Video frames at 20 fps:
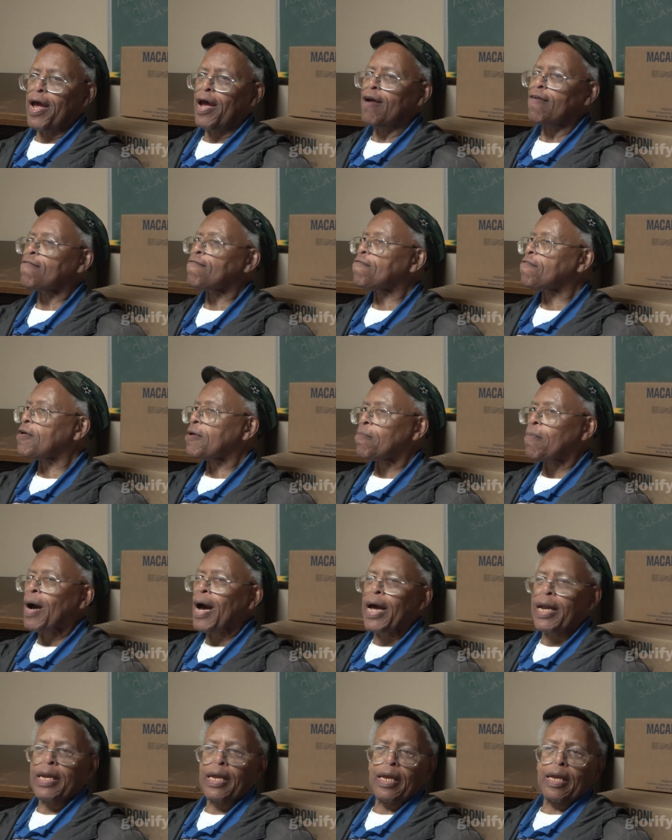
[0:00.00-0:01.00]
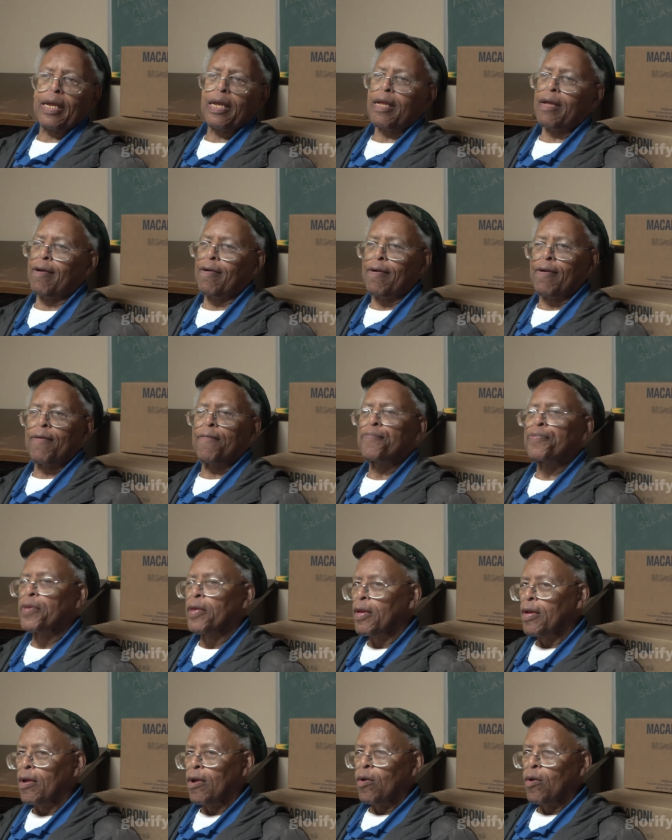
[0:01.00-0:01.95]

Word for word: everybody. Okay.